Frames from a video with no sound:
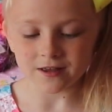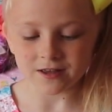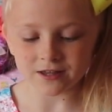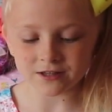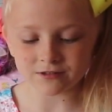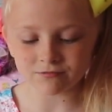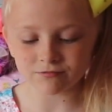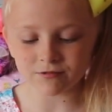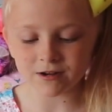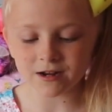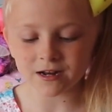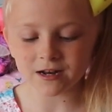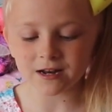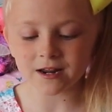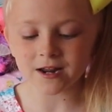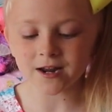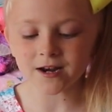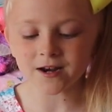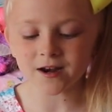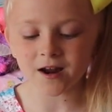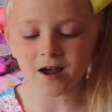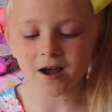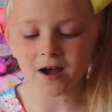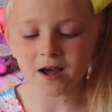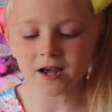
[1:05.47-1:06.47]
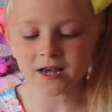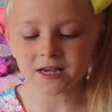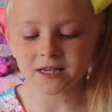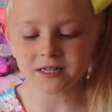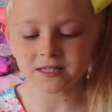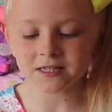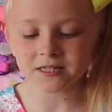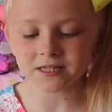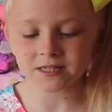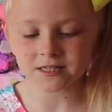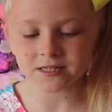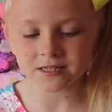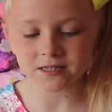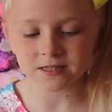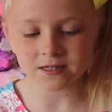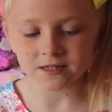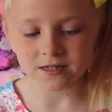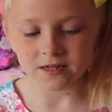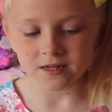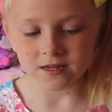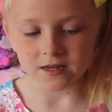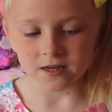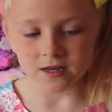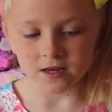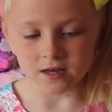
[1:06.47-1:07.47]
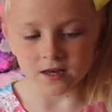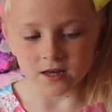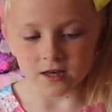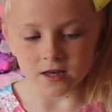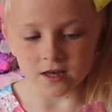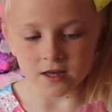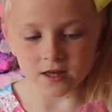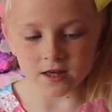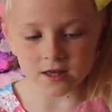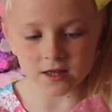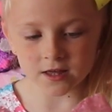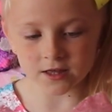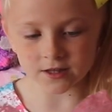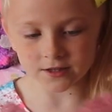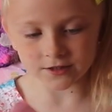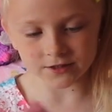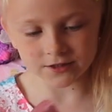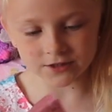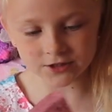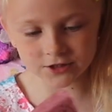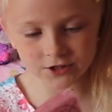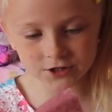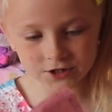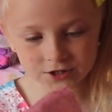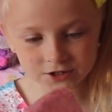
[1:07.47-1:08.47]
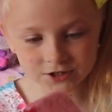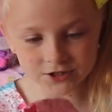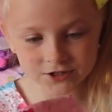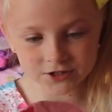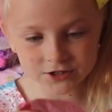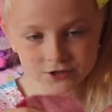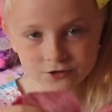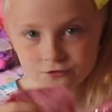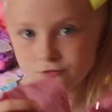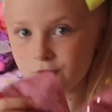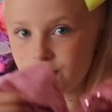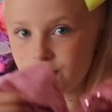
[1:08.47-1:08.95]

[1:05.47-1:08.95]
It's really nice. It's just